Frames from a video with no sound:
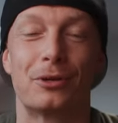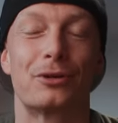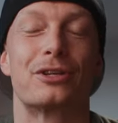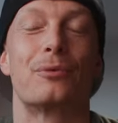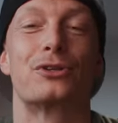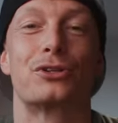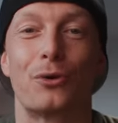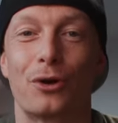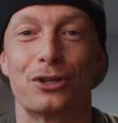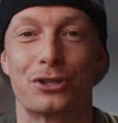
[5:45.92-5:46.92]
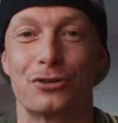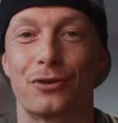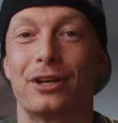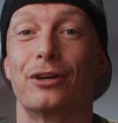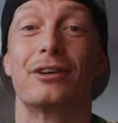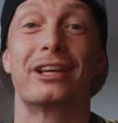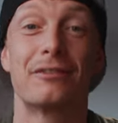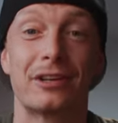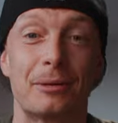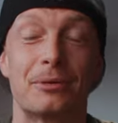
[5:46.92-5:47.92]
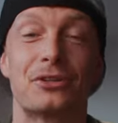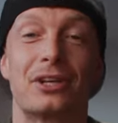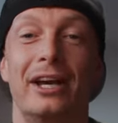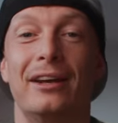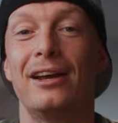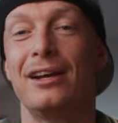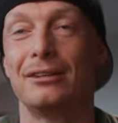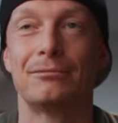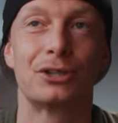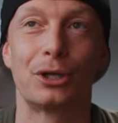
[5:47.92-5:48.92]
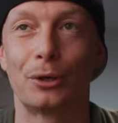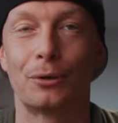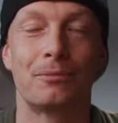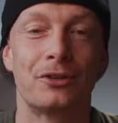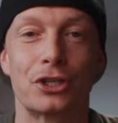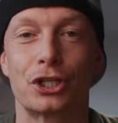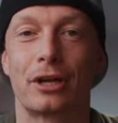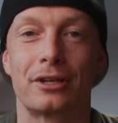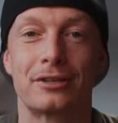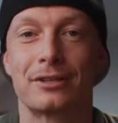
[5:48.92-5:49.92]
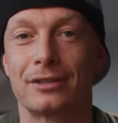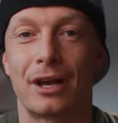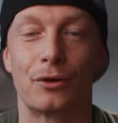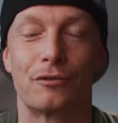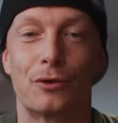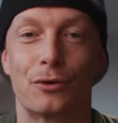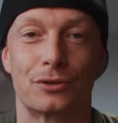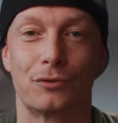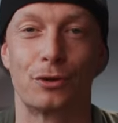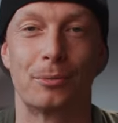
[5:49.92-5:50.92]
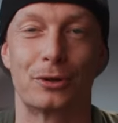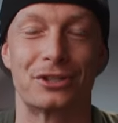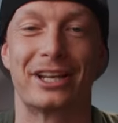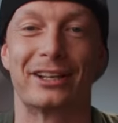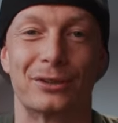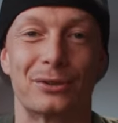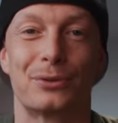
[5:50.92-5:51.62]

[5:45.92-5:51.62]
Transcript: because I was so concentrated on giving him the sign. So the shot is out of focus for about a second or